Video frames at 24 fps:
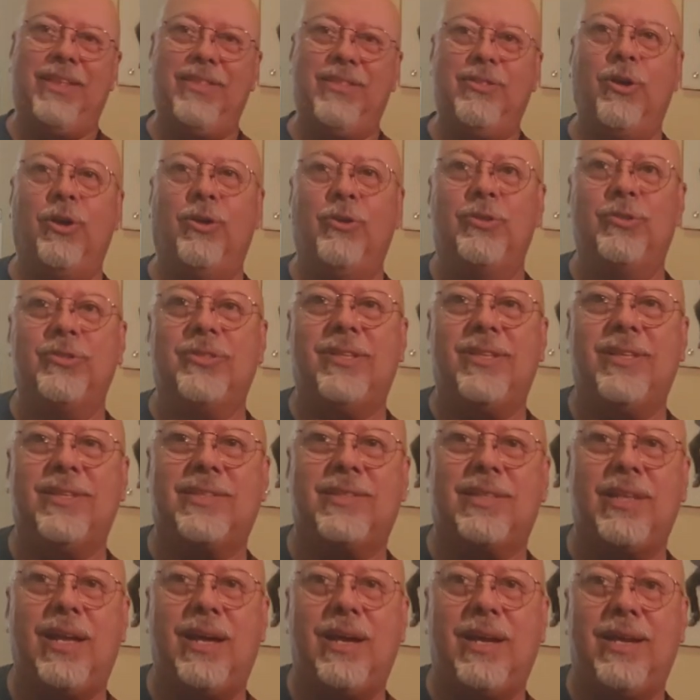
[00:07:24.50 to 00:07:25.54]
And those are the
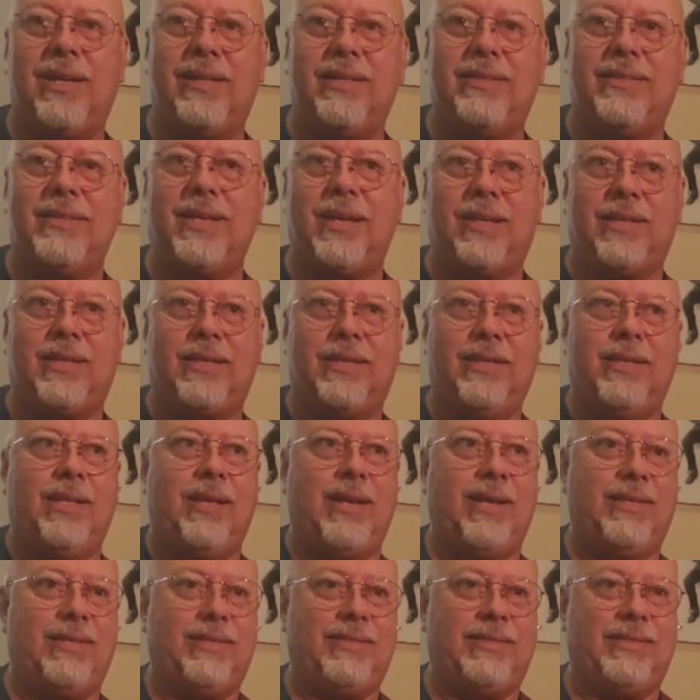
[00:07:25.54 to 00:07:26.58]
slides
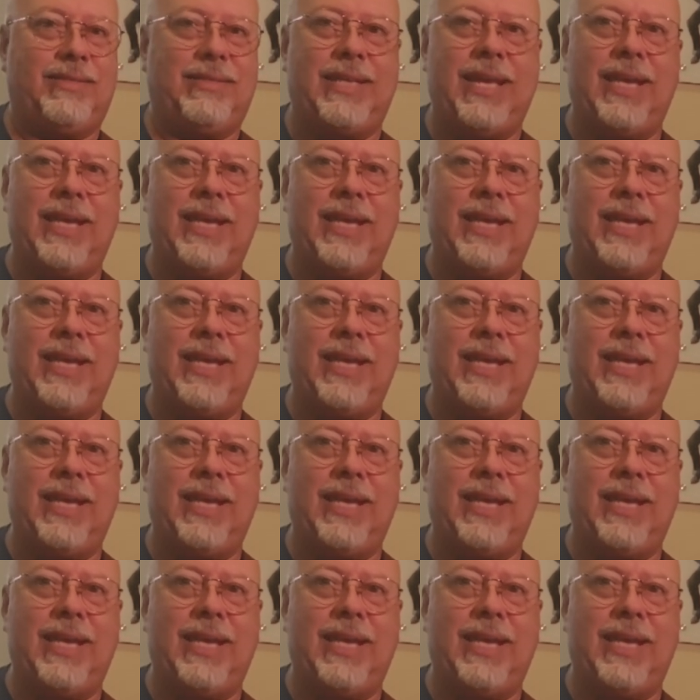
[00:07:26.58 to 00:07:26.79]
that